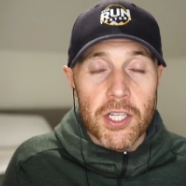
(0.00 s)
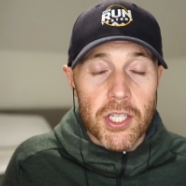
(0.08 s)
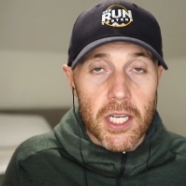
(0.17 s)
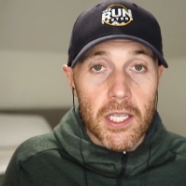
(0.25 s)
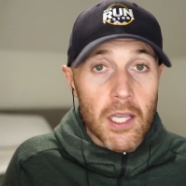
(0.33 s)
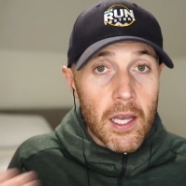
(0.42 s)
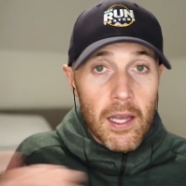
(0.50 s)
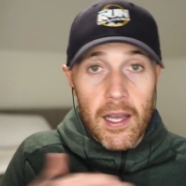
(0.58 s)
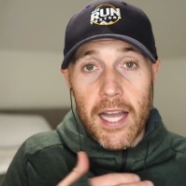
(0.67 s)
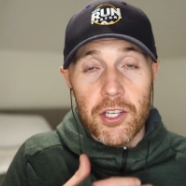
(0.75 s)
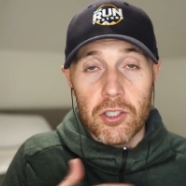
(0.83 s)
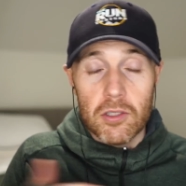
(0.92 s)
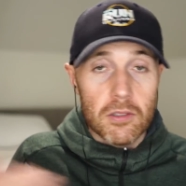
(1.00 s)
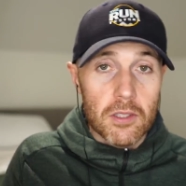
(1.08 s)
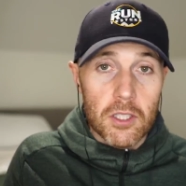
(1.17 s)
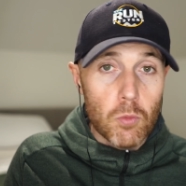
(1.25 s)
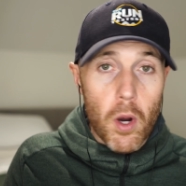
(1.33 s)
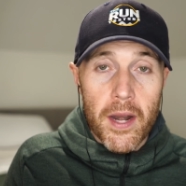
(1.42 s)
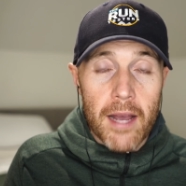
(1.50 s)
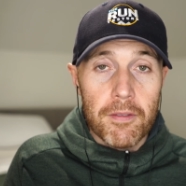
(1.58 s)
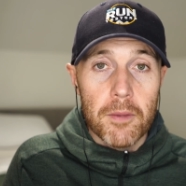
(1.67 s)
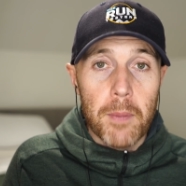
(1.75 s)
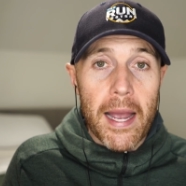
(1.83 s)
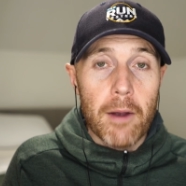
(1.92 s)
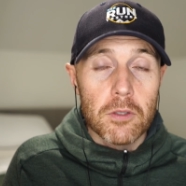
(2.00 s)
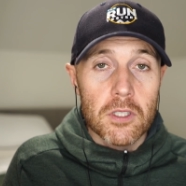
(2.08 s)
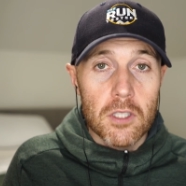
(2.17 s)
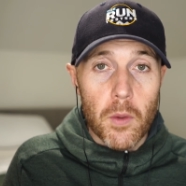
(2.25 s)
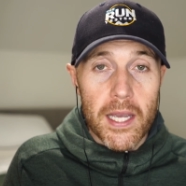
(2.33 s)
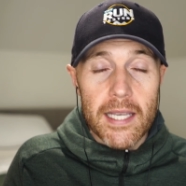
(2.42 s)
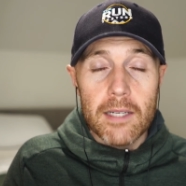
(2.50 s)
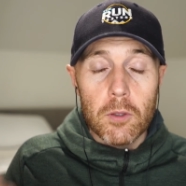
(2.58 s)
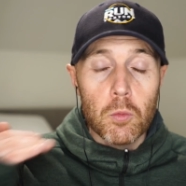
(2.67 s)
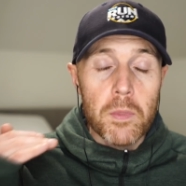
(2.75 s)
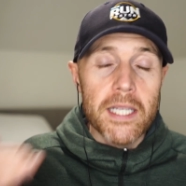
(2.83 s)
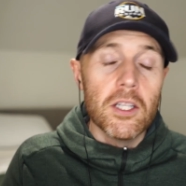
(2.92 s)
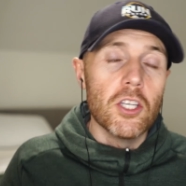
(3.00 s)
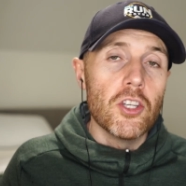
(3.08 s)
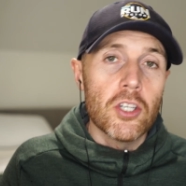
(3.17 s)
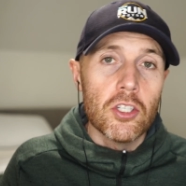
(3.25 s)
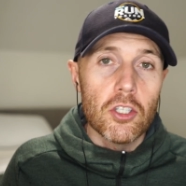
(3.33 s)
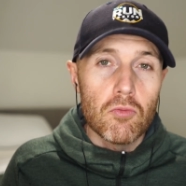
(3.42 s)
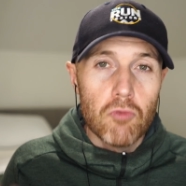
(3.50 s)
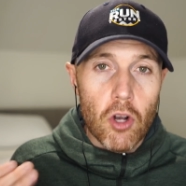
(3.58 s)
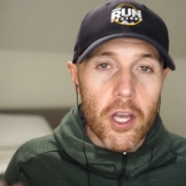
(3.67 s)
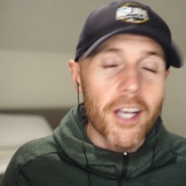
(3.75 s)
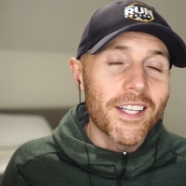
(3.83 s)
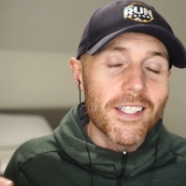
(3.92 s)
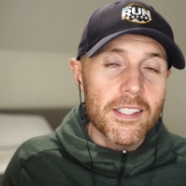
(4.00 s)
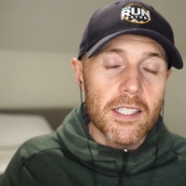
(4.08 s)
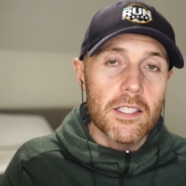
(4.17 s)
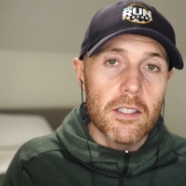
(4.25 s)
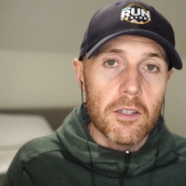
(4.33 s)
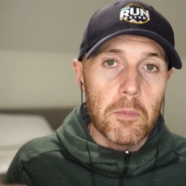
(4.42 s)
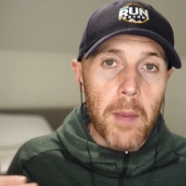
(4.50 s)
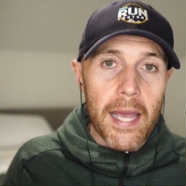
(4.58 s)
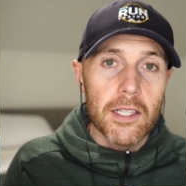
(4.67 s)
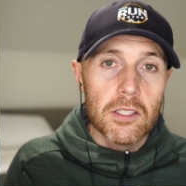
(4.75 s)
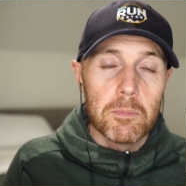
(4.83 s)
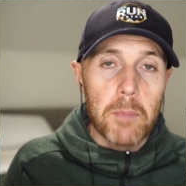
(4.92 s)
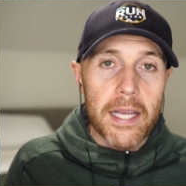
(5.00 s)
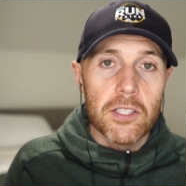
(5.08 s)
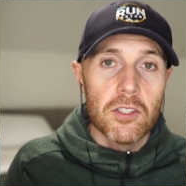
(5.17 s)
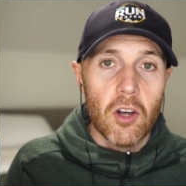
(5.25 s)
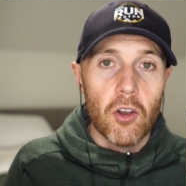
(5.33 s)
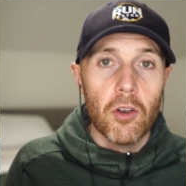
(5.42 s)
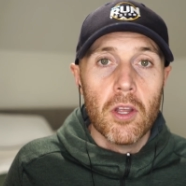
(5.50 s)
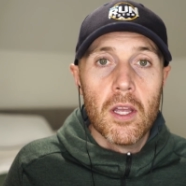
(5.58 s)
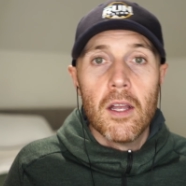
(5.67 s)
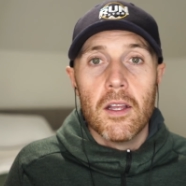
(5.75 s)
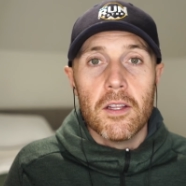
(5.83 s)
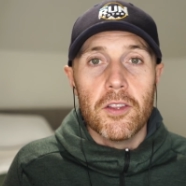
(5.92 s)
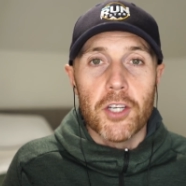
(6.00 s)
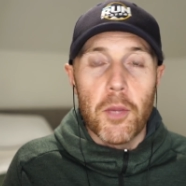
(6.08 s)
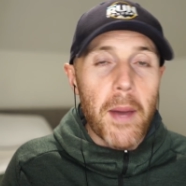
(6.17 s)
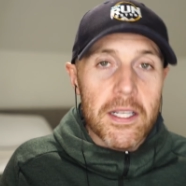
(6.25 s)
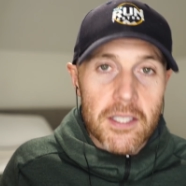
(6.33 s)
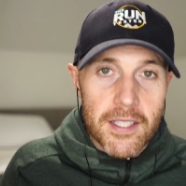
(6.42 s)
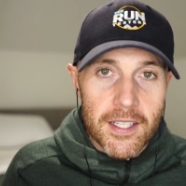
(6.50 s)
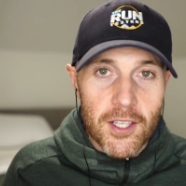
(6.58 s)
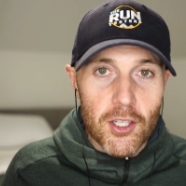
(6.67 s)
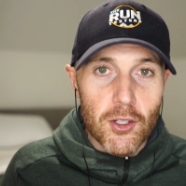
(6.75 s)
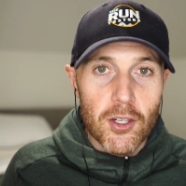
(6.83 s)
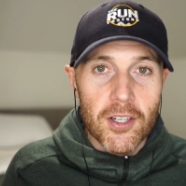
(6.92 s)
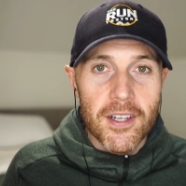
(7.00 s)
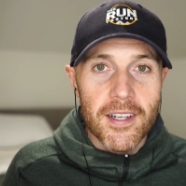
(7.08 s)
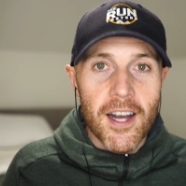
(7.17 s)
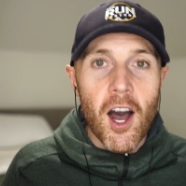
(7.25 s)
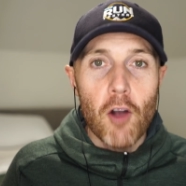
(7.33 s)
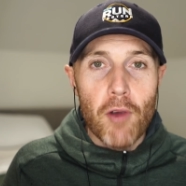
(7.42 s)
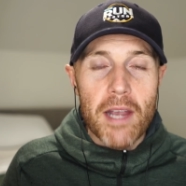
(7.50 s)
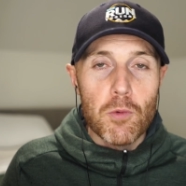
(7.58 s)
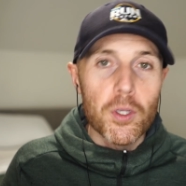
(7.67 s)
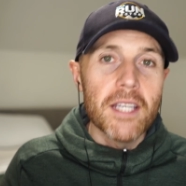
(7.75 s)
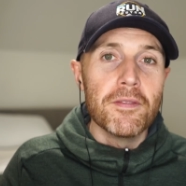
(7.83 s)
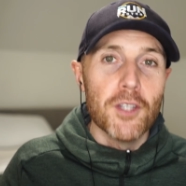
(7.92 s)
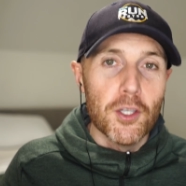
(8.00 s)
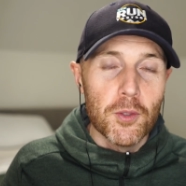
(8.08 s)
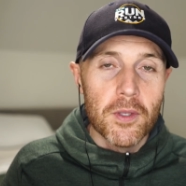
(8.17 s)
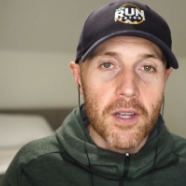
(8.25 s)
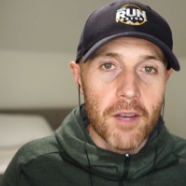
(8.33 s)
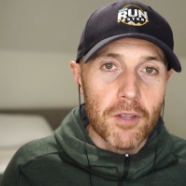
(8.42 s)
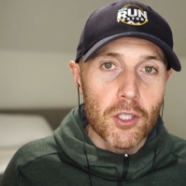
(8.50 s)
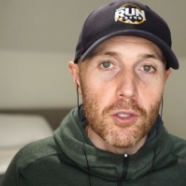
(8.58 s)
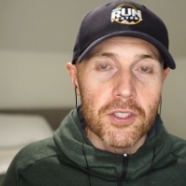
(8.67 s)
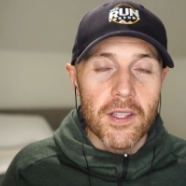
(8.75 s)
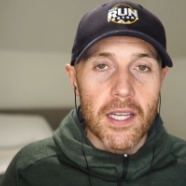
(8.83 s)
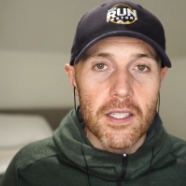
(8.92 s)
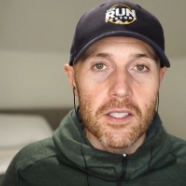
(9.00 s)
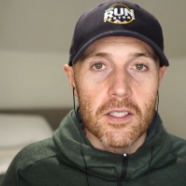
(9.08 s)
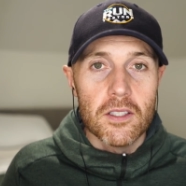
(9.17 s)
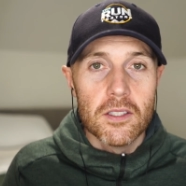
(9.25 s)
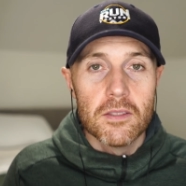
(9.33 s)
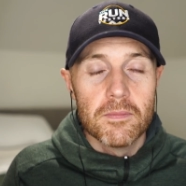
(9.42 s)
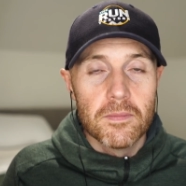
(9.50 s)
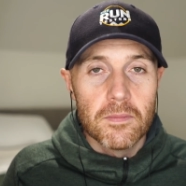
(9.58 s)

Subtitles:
energy and you won't have the power to do it. It will mean that you can just run at a consistent pace based on the capacity that your heart rate will give you over the course of that distance.